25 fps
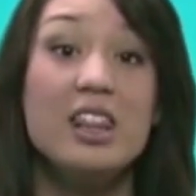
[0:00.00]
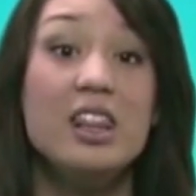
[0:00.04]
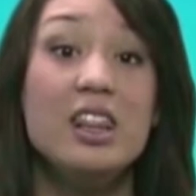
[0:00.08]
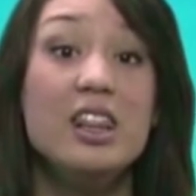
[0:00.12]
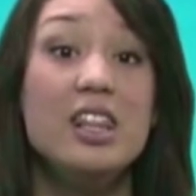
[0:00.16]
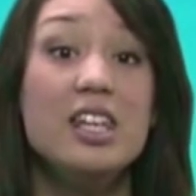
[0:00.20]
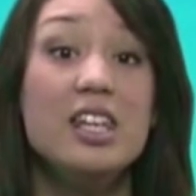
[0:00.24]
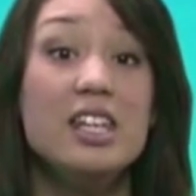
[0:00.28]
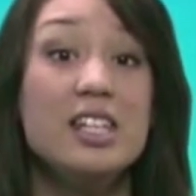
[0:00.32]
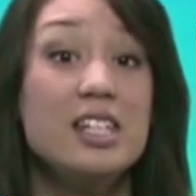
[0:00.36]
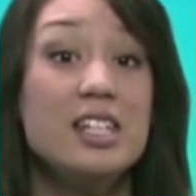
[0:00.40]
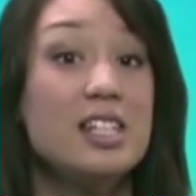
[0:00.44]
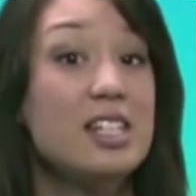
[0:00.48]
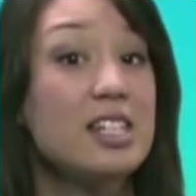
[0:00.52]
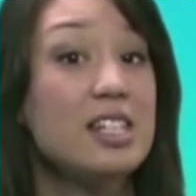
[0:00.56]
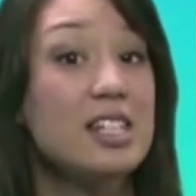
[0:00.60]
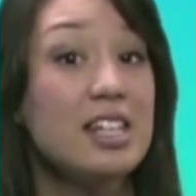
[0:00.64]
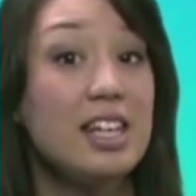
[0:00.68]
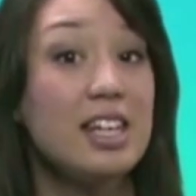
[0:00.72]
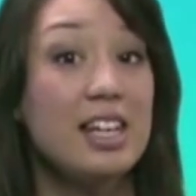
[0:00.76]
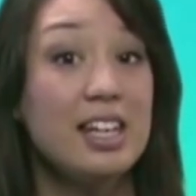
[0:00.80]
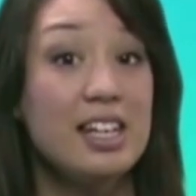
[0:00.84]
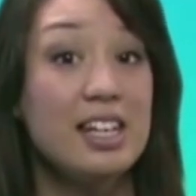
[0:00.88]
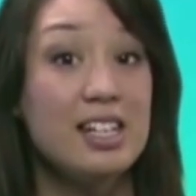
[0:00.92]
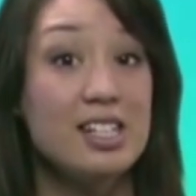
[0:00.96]
This
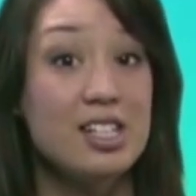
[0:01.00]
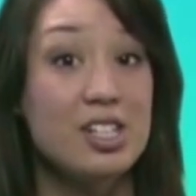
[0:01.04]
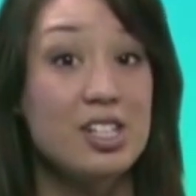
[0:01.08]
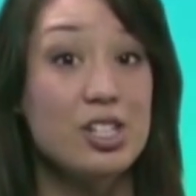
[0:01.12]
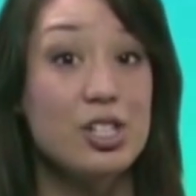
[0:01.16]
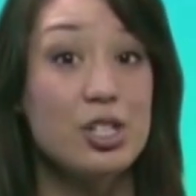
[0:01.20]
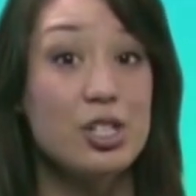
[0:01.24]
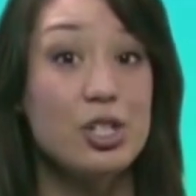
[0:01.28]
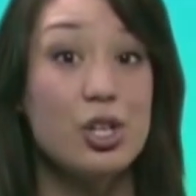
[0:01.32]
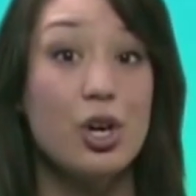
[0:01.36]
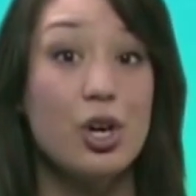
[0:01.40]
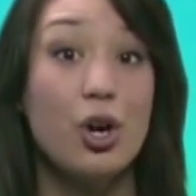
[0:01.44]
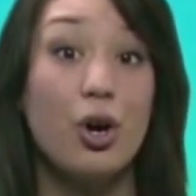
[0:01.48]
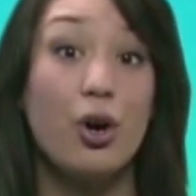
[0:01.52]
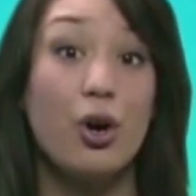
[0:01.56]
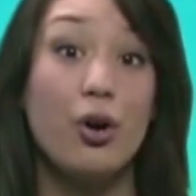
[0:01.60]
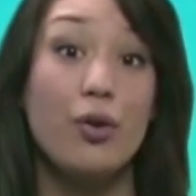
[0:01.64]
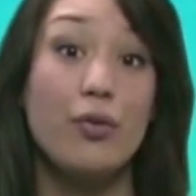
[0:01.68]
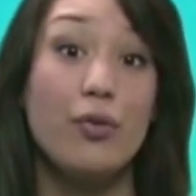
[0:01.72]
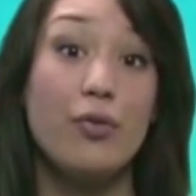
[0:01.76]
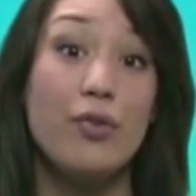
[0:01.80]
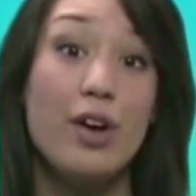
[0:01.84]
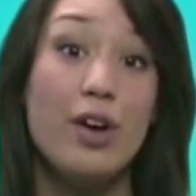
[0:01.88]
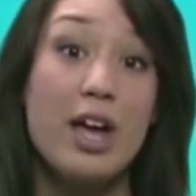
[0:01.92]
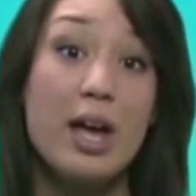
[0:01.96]
is
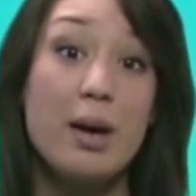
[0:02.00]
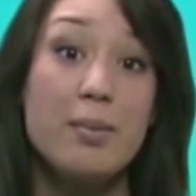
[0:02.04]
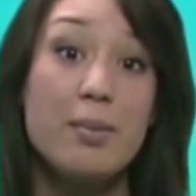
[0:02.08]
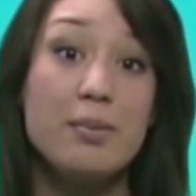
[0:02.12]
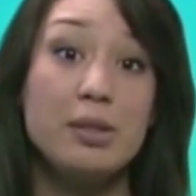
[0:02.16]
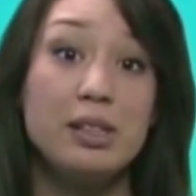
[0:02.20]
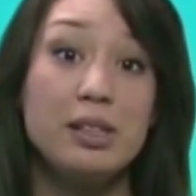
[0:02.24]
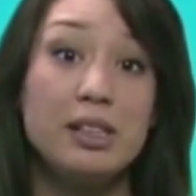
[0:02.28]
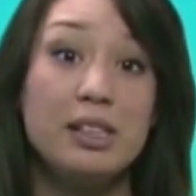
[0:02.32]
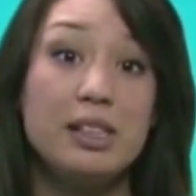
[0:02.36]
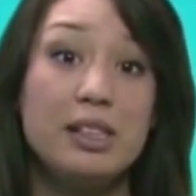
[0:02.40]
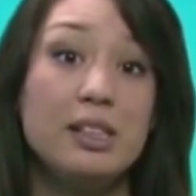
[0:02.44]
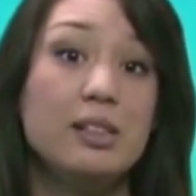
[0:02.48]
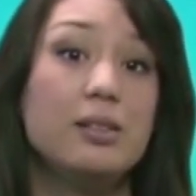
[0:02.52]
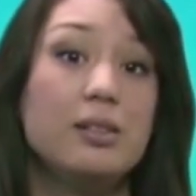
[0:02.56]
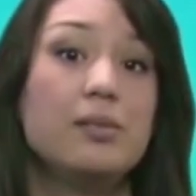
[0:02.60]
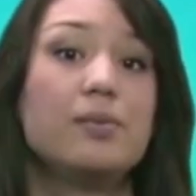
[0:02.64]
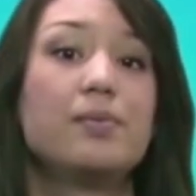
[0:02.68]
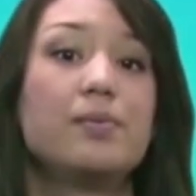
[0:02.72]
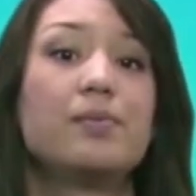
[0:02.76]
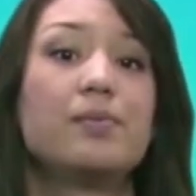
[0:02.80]
her family.